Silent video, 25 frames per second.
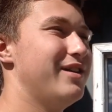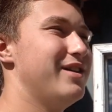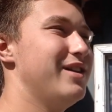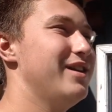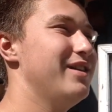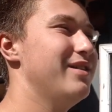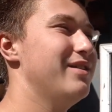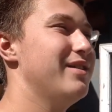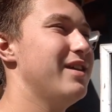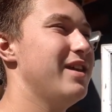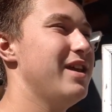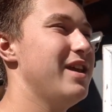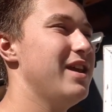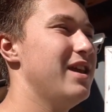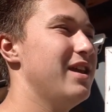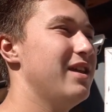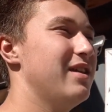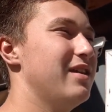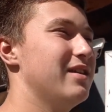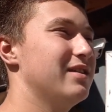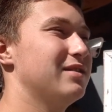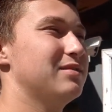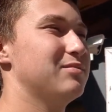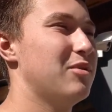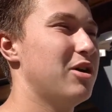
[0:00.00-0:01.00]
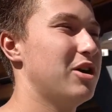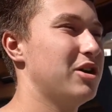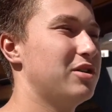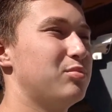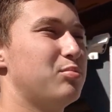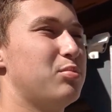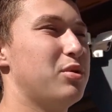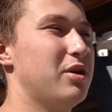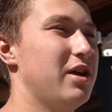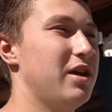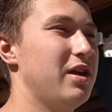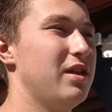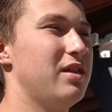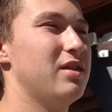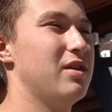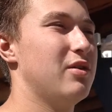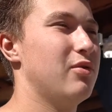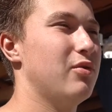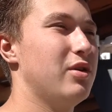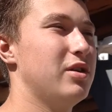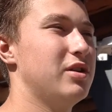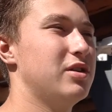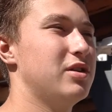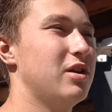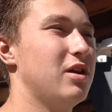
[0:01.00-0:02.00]
need the heat as much, but in the
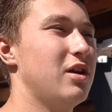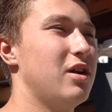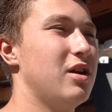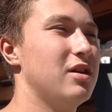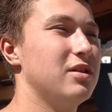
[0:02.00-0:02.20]
winter